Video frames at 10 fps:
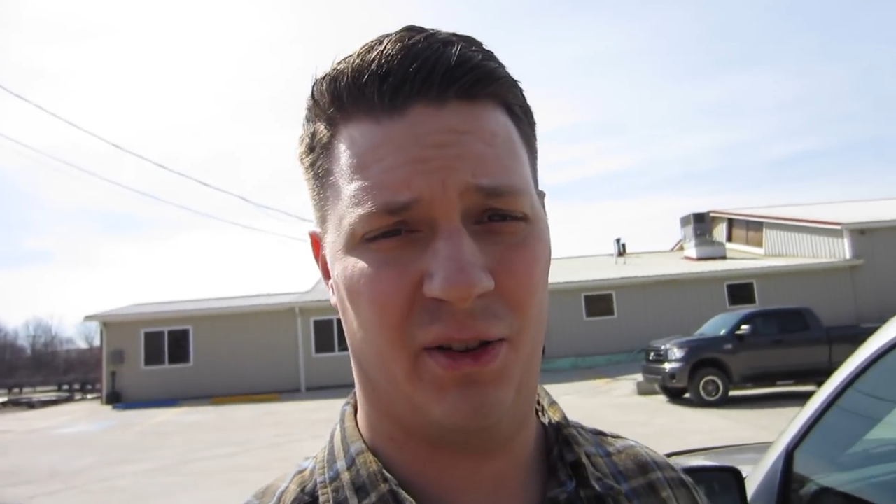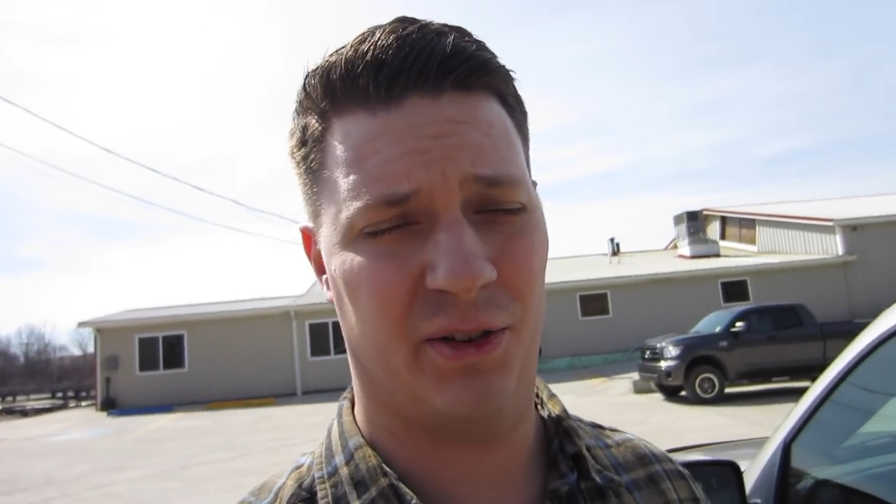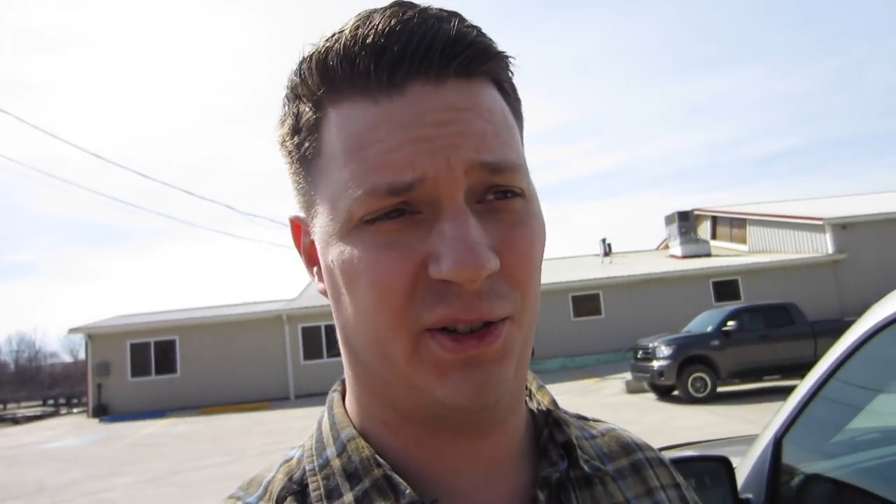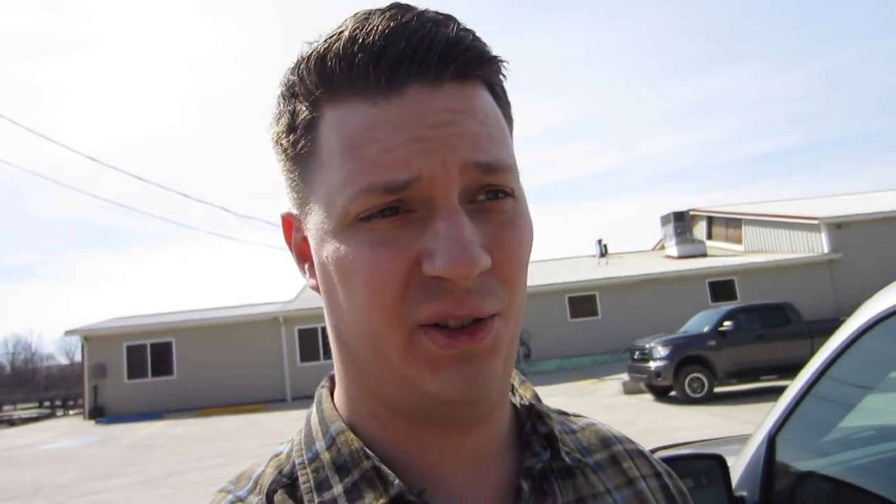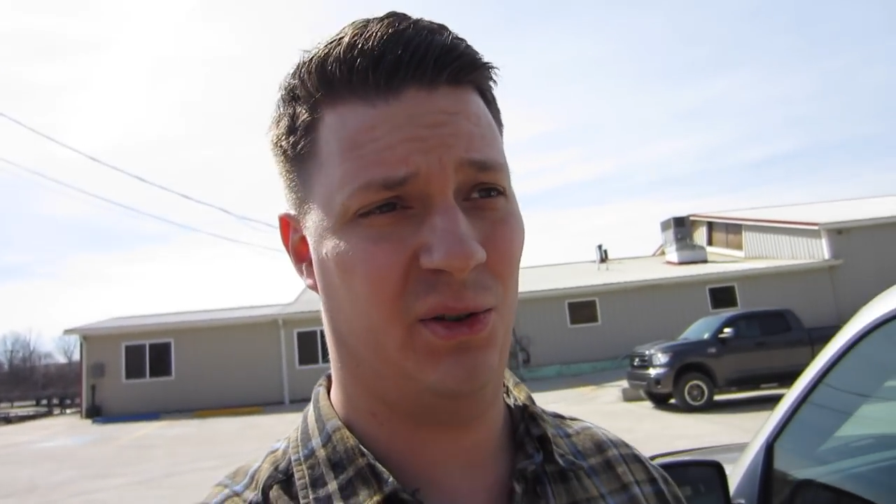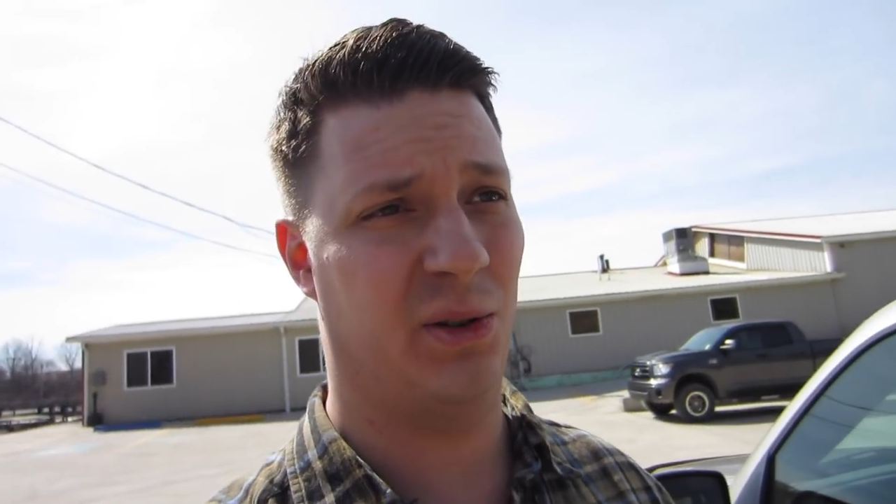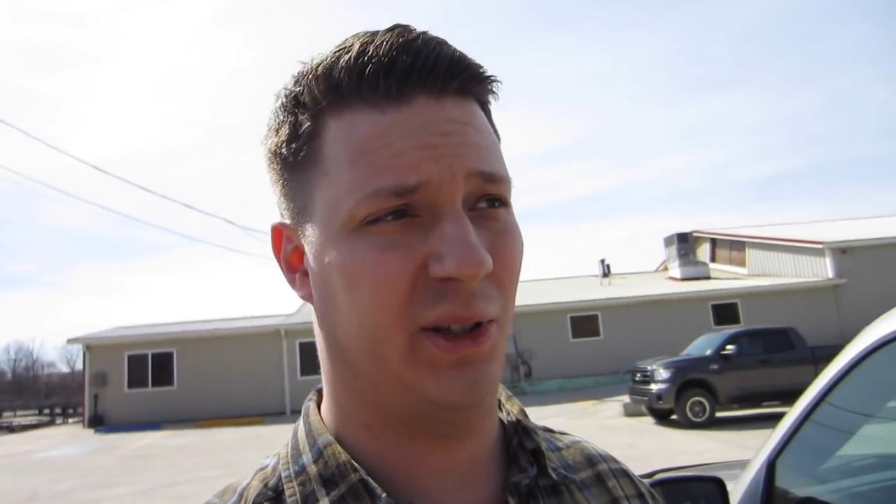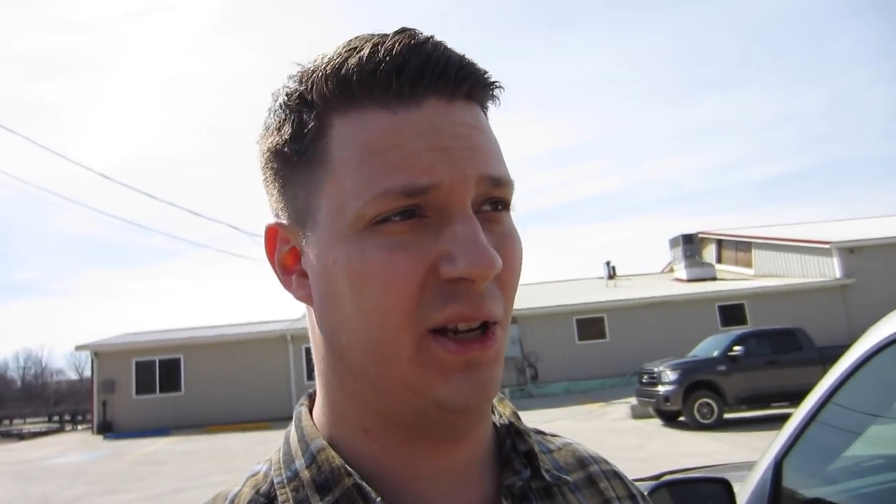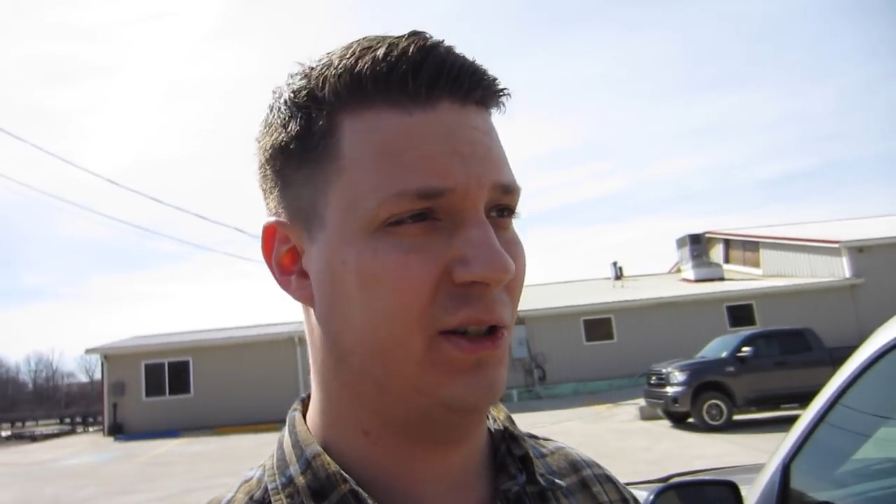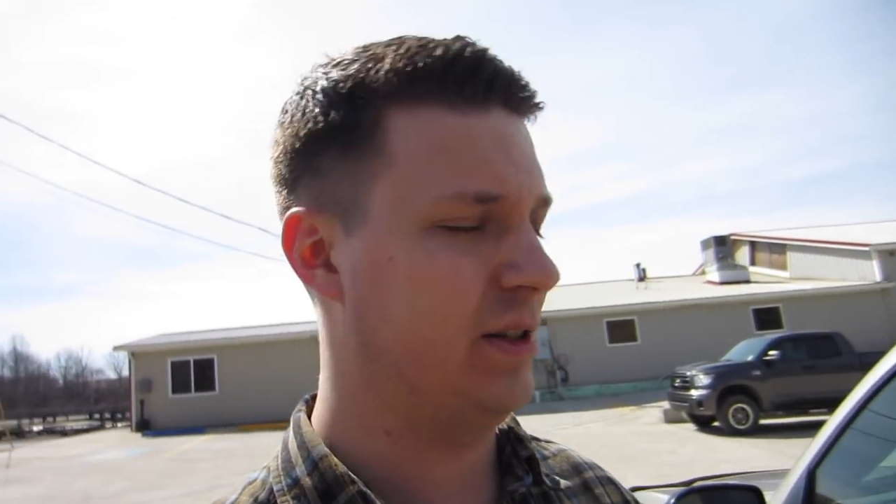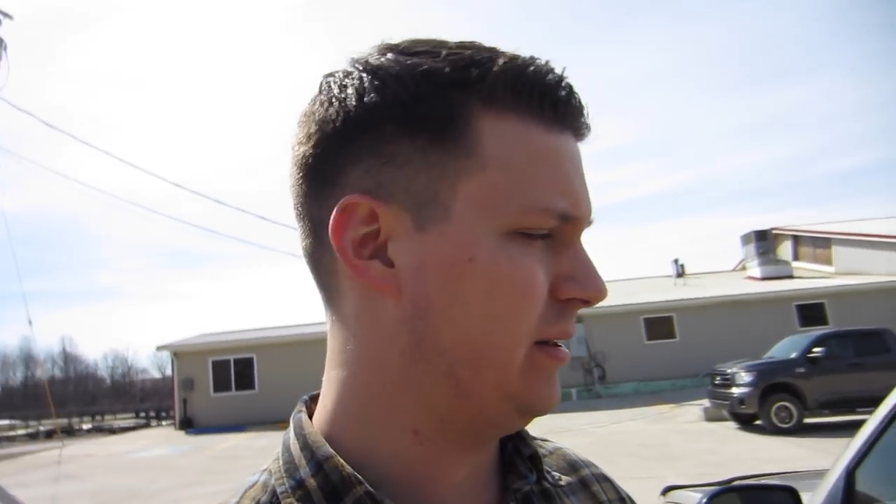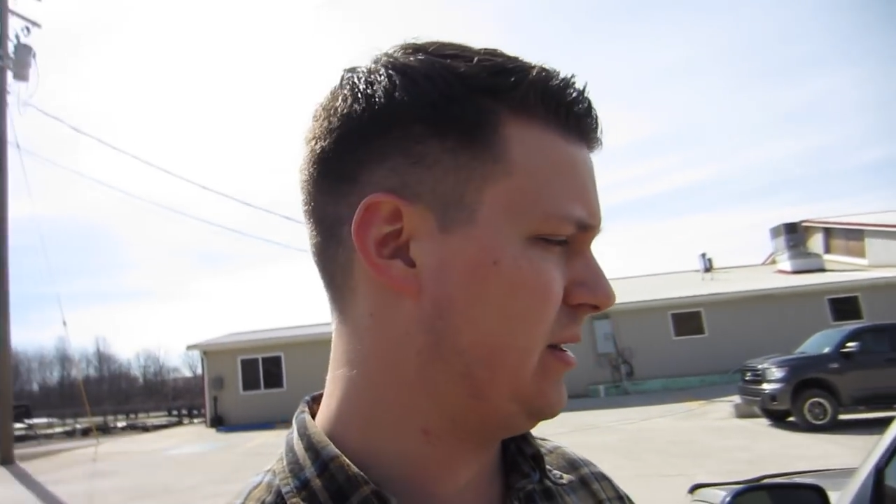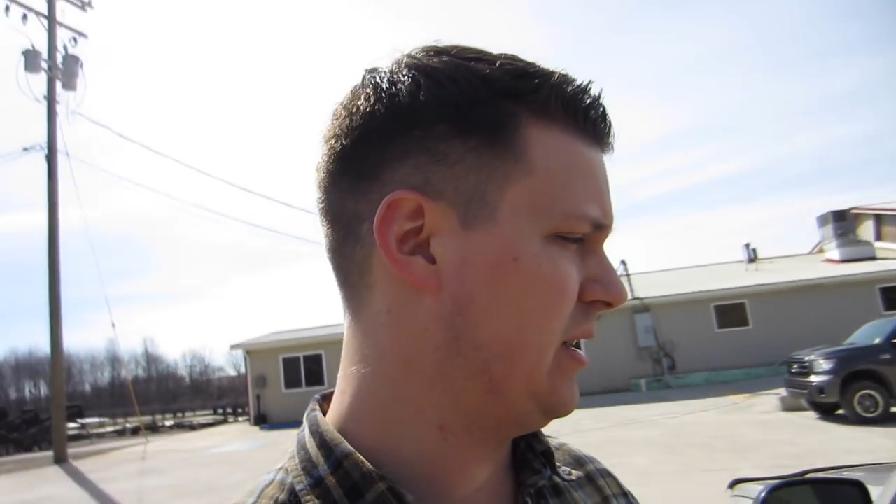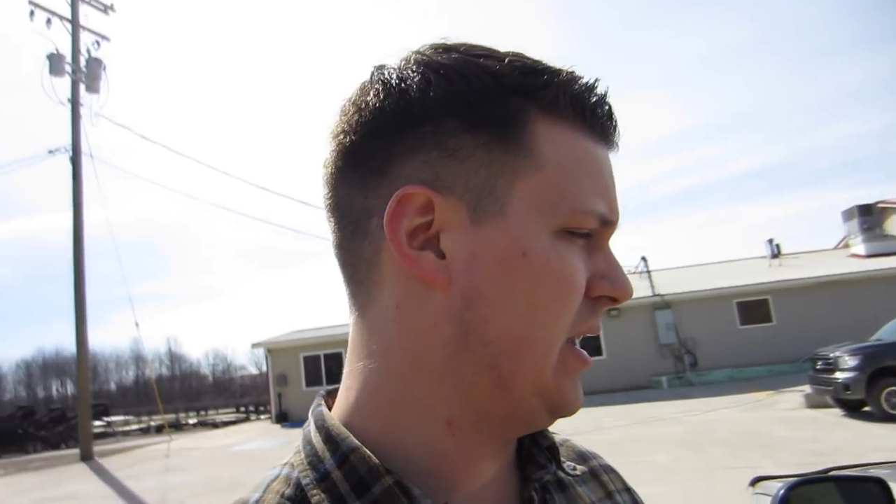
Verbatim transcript: There's two locations,